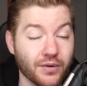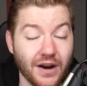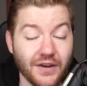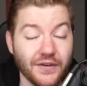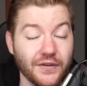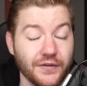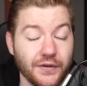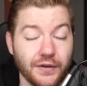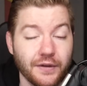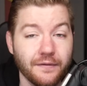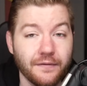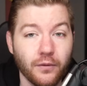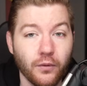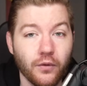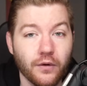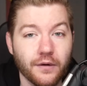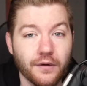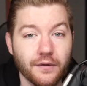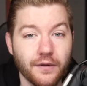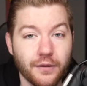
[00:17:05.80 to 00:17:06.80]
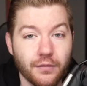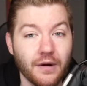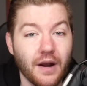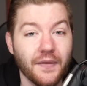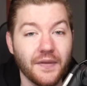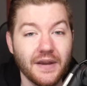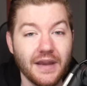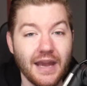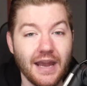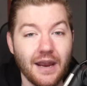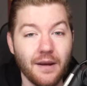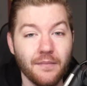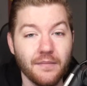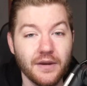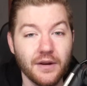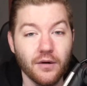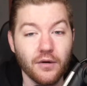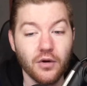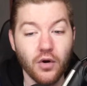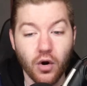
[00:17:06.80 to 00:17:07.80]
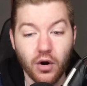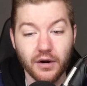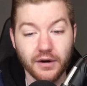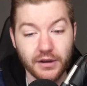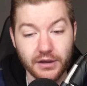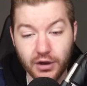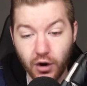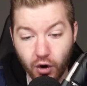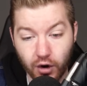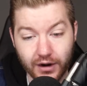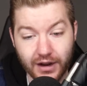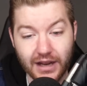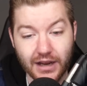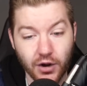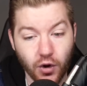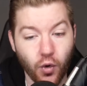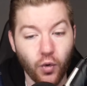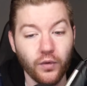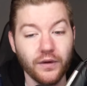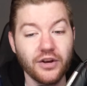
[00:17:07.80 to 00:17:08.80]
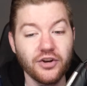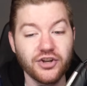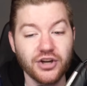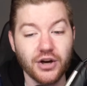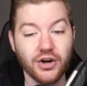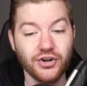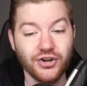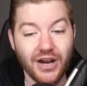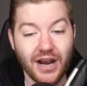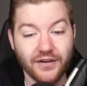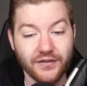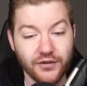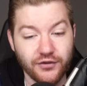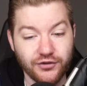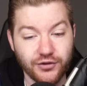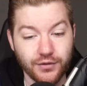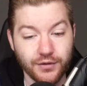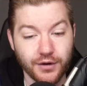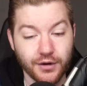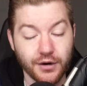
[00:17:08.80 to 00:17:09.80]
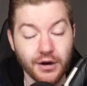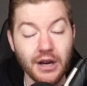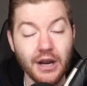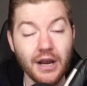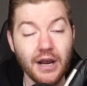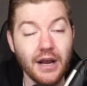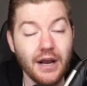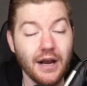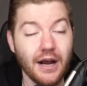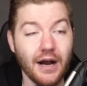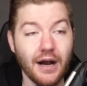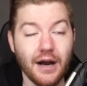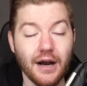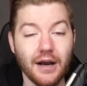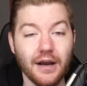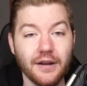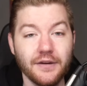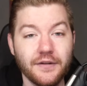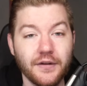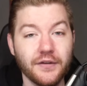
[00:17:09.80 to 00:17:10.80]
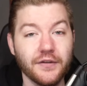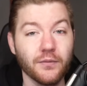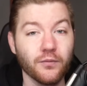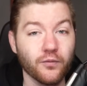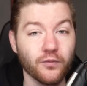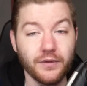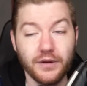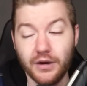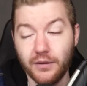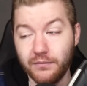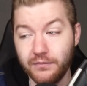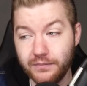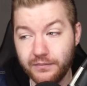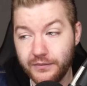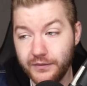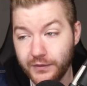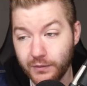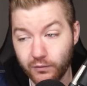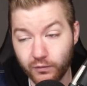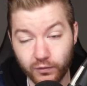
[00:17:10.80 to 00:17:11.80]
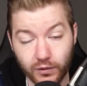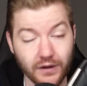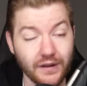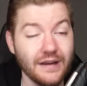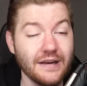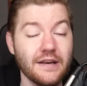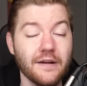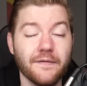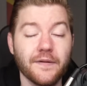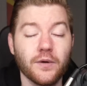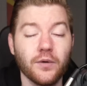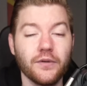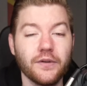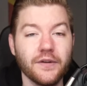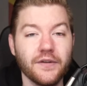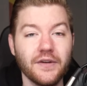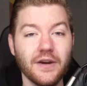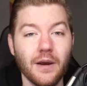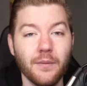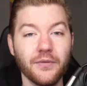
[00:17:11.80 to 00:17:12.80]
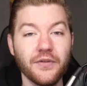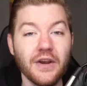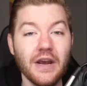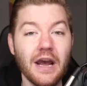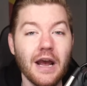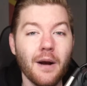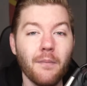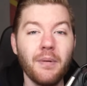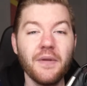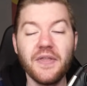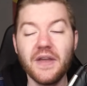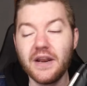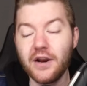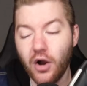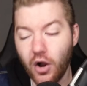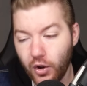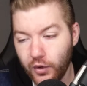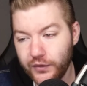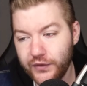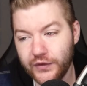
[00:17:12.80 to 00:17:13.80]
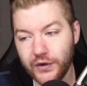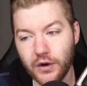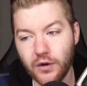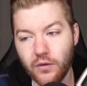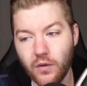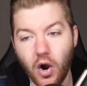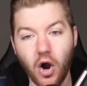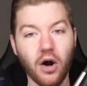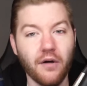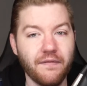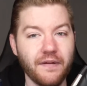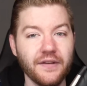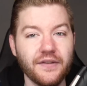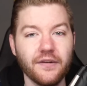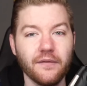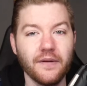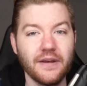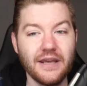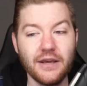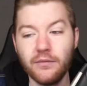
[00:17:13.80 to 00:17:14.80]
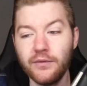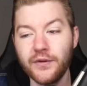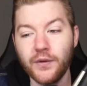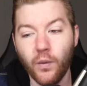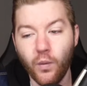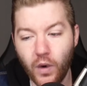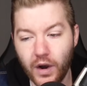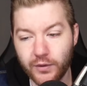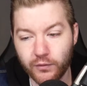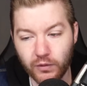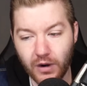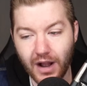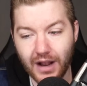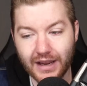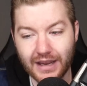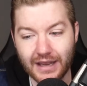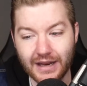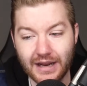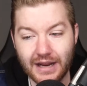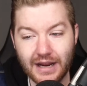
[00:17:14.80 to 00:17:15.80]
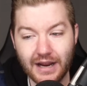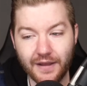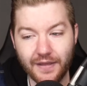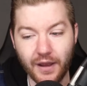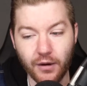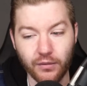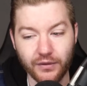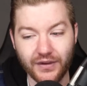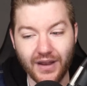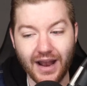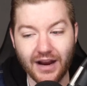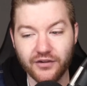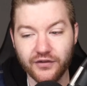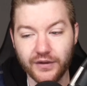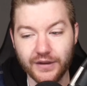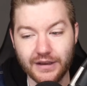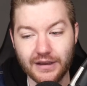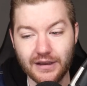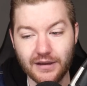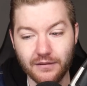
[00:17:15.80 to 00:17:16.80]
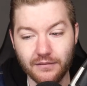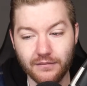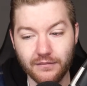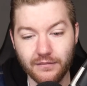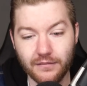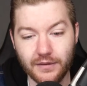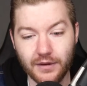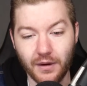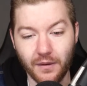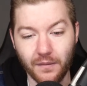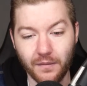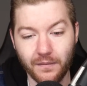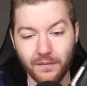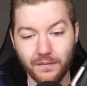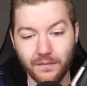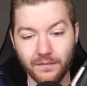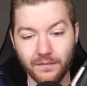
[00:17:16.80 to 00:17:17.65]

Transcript: presence on the floor throughout the game. You know, guard, guarding and holding Jaren Jackson Jr. Uh, to some you know some really difficult attempts, but then also offensively he was the one Rocket that was actually you know